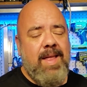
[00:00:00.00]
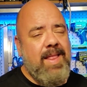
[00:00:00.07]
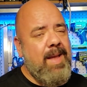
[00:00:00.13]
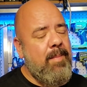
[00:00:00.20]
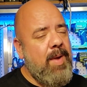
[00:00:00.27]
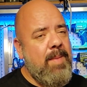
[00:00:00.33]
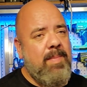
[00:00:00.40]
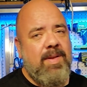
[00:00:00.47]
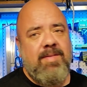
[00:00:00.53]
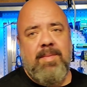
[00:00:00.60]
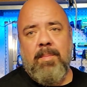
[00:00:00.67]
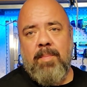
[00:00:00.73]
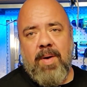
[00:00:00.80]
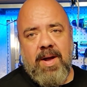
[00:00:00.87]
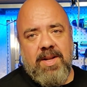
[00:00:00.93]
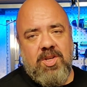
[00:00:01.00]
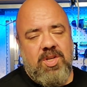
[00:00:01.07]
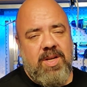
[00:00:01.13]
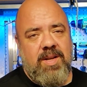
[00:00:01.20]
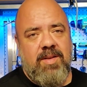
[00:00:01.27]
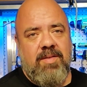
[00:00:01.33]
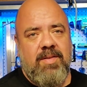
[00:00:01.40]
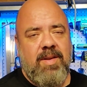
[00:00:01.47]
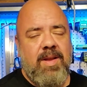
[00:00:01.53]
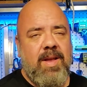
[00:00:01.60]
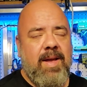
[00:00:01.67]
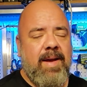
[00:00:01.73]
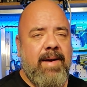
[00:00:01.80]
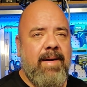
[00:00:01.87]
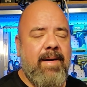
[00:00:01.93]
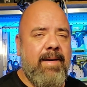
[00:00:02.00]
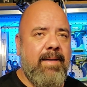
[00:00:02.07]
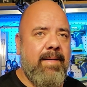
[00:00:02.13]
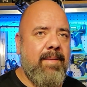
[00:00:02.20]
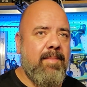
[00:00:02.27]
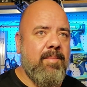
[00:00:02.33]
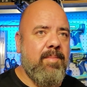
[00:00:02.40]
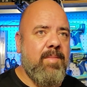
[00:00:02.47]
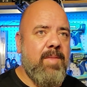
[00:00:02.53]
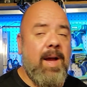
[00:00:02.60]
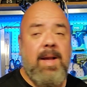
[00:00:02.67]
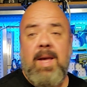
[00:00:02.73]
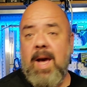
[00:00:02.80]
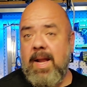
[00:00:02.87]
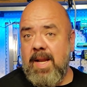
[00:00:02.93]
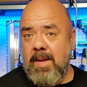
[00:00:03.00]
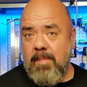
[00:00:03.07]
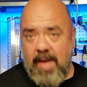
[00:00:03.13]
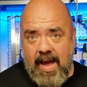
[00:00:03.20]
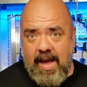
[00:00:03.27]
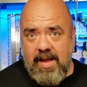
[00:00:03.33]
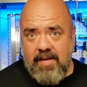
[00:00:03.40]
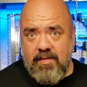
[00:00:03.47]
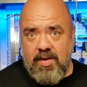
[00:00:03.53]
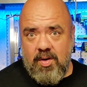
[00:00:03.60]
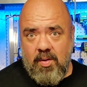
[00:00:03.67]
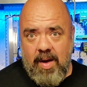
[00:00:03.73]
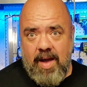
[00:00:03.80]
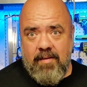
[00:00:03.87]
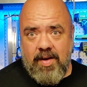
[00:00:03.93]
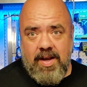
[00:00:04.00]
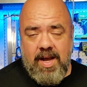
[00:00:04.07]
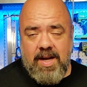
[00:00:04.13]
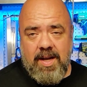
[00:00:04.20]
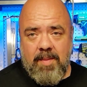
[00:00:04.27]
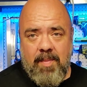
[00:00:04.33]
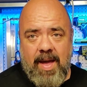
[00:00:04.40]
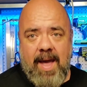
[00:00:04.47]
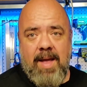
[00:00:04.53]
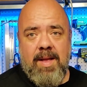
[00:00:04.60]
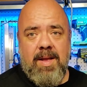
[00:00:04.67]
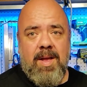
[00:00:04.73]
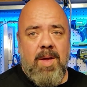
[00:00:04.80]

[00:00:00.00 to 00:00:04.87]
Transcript: That might be some punches, a cutting mat if you don't have a cutting mat.